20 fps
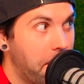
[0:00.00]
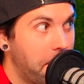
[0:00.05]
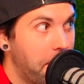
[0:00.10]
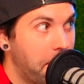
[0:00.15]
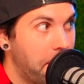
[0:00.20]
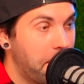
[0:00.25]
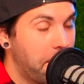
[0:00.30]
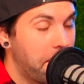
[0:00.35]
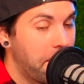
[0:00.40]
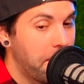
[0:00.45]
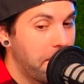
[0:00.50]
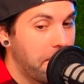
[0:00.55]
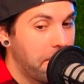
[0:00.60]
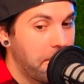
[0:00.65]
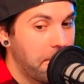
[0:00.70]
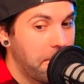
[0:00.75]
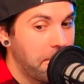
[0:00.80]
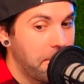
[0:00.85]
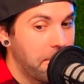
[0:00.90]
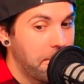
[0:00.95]

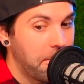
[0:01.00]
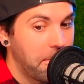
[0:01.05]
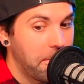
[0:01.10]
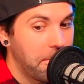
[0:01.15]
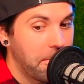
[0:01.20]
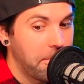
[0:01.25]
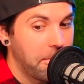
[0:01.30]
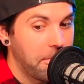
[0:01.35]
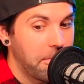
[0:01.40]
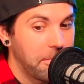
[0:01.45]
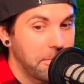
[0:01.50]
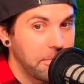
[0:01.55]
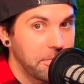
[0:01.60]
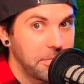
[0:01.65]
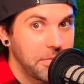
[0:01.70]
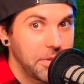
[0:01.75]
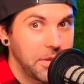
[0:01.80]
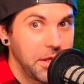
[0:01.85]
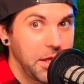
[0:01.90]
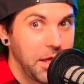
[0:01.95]

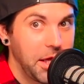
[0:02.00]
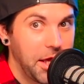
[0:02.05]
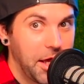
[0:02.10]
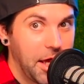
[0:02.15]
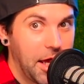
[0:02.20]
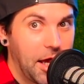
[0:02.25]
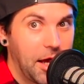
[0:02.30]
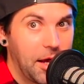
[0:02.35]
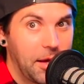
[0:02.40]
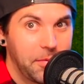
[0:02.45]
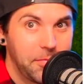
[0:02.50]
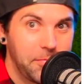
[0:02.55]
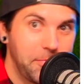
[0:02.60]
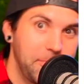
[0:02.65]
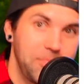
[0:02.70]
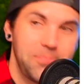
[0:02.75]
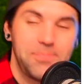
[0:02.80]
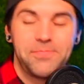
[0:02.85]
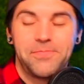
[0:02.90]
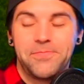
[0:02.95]

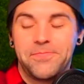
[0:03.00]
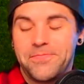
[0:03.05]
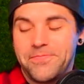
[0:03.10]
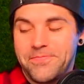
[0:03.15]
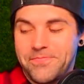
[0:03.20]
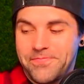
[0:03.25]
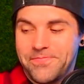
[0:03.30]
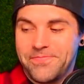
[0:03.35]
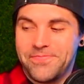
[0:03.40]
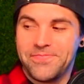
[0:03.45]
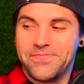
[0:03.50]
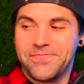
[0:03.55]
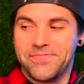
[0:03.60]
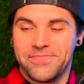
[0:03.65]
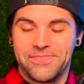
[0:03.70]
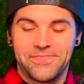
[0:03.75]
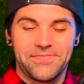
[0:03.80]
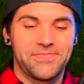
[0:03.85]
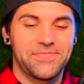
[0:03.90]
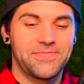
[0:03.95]

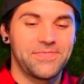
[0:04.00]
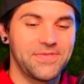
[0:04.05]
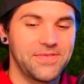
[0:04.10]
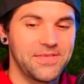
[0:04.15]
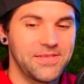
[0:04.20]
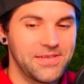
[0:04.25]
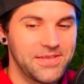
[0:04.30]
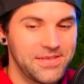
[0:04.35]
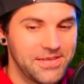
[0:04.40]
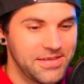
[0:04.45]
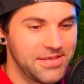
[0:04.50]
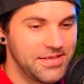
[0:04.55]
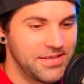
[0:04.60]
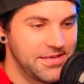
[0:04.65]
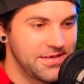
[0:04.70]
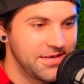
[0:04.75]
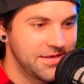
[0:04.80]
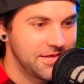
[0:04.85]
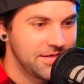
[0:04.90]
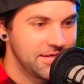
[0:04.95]

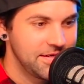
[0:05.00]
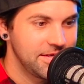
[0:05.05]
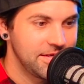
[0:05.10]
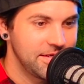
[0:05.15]
[no speech]